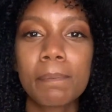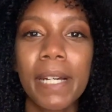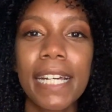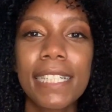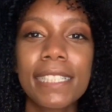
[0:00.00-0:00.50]

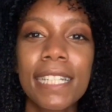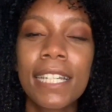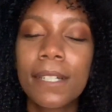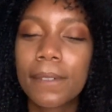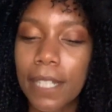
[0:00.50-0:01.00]
But
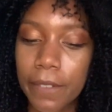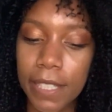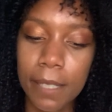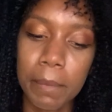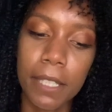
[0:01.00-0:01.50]
with
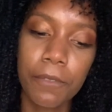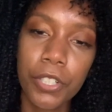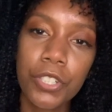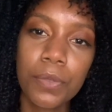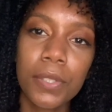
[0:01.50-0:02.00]
everything being
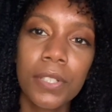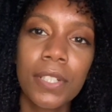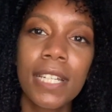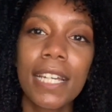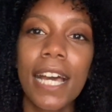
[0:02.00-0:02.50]
virtual,
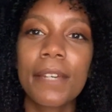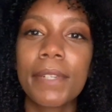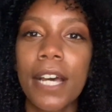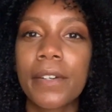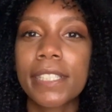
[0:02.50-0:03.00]
I'm
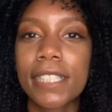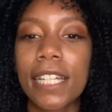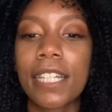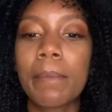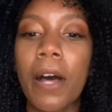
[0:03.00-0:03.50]
now
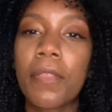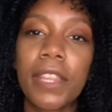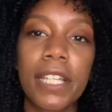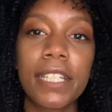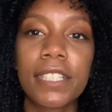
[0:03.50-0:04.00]
excited about
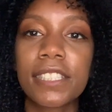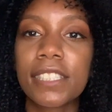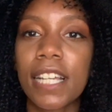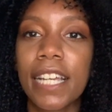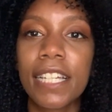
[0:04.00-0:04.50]
things
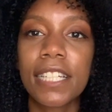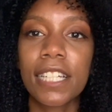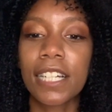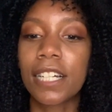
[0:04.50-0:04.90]
like